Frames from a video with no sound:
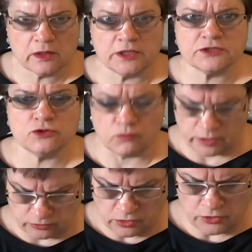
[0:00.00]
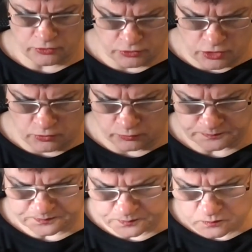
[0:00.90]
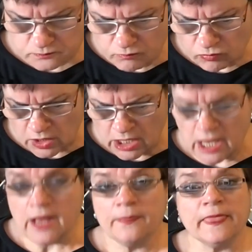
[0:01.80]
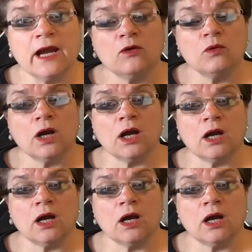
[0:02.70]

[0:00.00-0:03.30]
as you well know. Now,